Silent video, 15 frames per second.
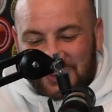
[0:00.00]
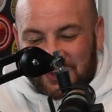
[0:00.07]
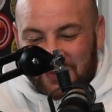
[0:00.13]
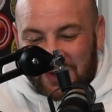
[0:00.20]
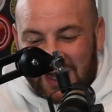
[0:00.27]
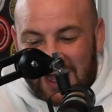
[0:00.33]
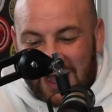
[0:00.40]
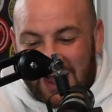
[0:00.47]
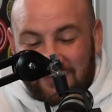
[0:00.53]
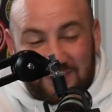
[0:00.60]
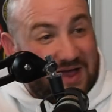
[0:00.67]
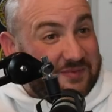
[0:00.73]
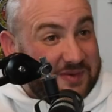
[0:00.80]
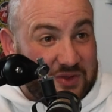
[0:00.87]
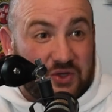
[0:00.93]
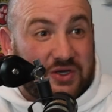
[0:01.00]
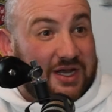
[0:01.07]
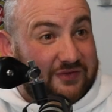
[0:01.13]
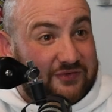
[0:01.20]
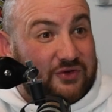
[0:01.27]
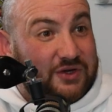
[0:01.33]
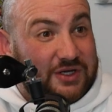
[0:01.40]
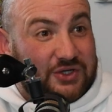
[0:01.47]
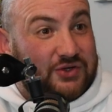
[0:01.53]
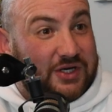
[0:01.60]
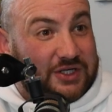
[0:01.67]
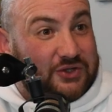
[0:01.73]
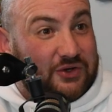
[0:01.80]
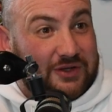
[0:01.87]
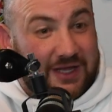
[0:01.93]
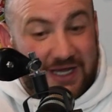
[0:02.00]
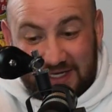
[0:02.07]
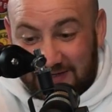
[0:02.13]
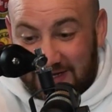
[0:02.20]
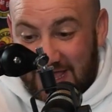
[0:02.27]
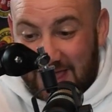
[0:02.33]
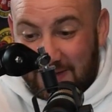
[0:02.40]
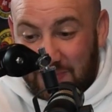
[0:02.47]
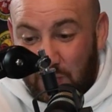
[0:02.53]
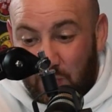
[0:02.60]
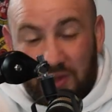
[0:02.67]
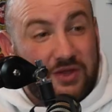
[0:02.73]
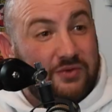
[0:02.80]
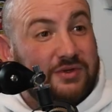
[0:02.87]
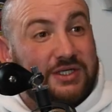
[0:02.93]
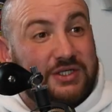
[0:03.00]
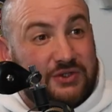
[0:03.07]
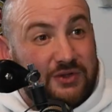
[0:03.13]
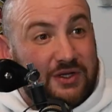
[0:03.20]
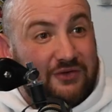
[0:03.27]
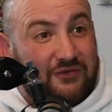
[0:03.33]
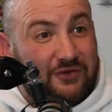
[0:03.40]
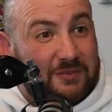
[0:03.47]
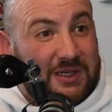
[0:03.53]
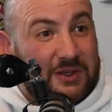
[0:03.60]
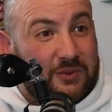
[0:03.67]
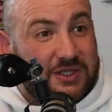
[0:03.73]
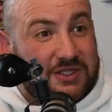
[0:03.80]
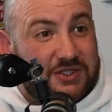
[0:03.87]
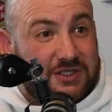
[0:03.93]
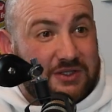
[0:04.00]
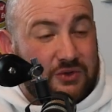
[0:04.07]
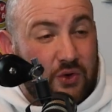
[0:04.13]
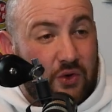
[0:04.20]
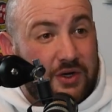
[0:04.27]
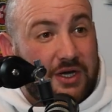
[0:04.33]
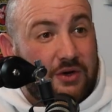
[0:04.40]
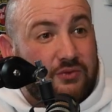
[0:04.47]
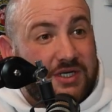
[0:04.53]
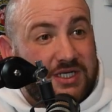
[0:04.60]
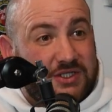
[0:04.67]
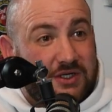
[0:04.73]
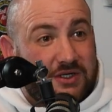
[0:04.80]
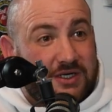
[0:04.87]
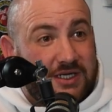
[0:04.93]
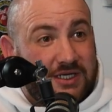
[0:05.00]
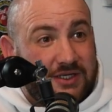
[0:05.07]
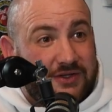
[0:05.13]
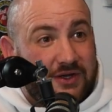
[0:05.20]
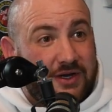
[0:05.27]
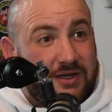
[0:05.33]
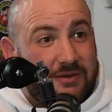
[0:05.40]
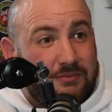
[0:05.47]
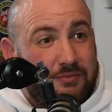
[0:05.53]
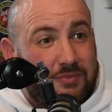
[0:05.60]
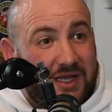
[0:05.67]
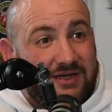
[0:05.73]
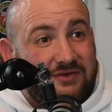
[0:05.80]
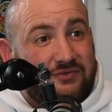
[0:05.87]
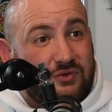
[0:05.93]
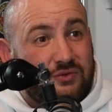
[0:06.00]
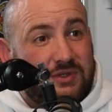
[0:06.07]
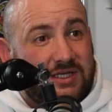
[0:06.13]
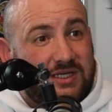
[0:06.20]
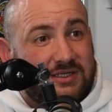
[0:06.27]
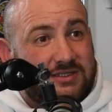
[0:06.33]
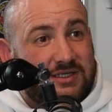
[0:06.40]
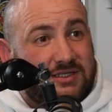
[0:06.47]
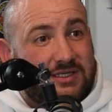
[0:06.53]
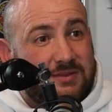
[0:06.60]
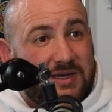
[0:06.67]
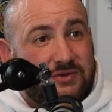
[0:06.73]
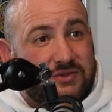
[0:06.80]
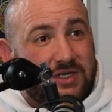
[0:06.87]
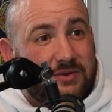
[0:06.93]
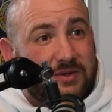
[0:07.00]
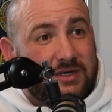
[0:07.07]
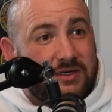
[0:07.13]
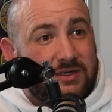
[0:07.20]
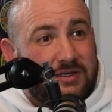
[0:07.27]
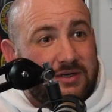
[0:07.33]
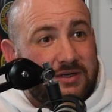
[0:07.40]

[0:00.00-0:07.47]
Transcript: So I've, I've been looking at a few of your tricks online. Um, the one that really stood out for me was Knockhill Race Circuit. You'd done it blindfolded at sixty miles an hour.